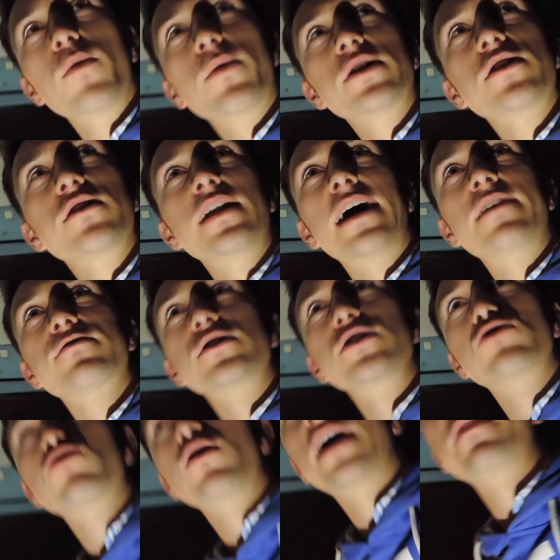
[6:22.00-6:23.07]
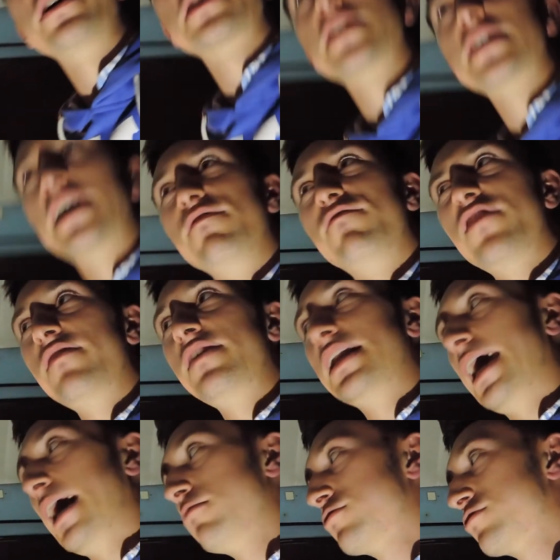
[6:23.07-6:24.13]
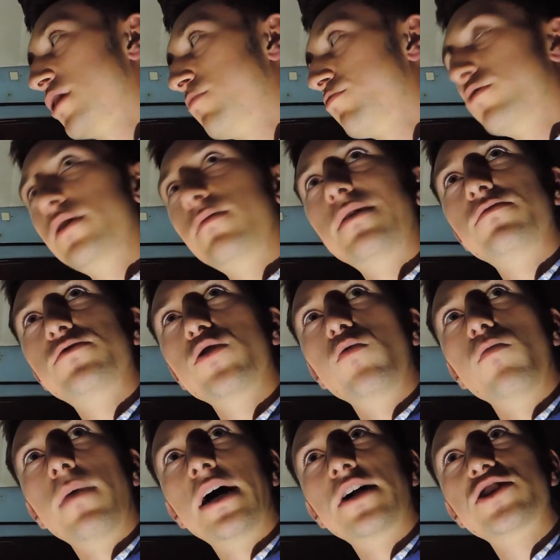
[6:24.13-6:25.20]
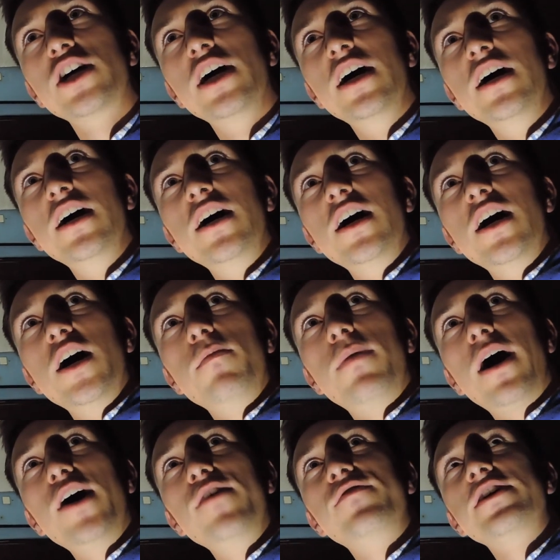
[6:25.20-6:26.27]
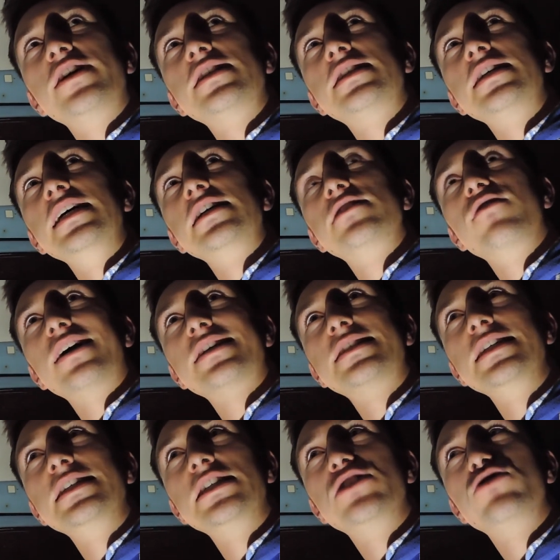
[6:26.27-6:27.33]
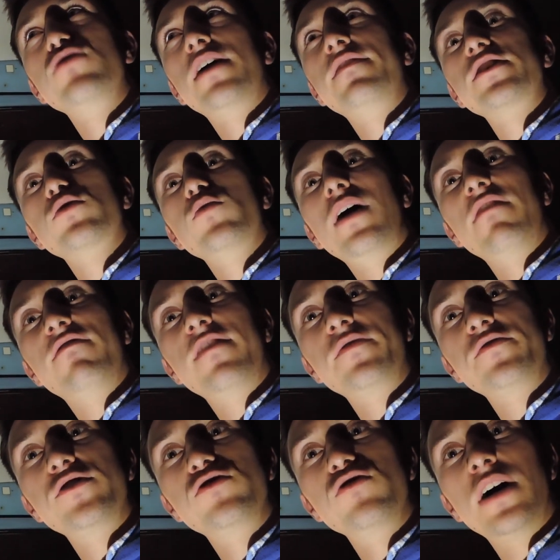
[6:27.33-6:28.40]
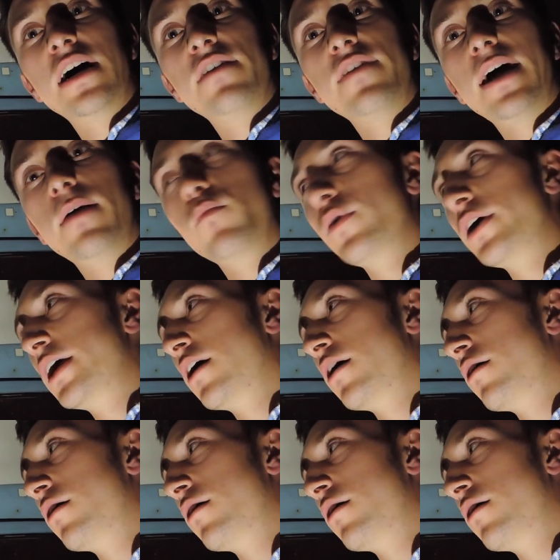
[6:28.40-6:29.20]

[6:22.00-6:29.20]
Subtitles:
what we're going to do now is we're going to drive it. It's going to get very loud, so I probably won't talk much, but hopefully you can see it. It's nice and easy to drive. It's quite fun to drive, and we